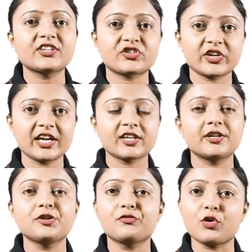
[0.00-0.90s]

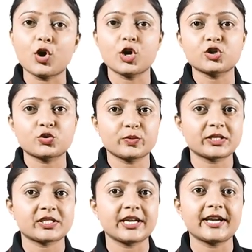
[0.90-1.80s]
straightened, washed,
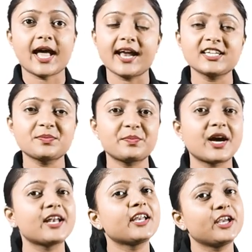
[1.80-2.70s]
twisted and
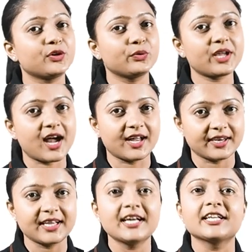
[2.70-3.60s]
spun into yarn.